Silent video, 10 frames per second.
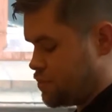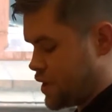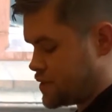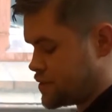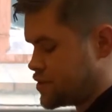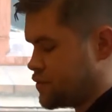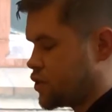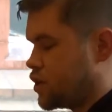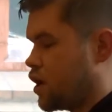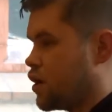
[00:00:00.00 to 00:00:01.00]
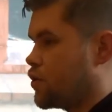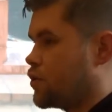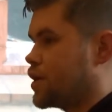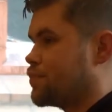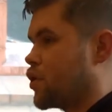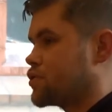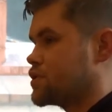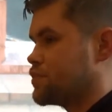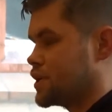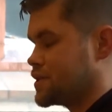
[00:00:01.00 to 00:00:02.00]
mist of cologne and
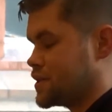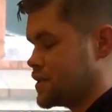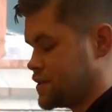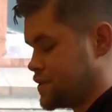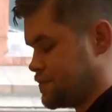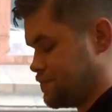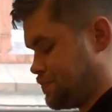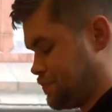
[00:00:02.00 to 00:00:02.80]
possibilities.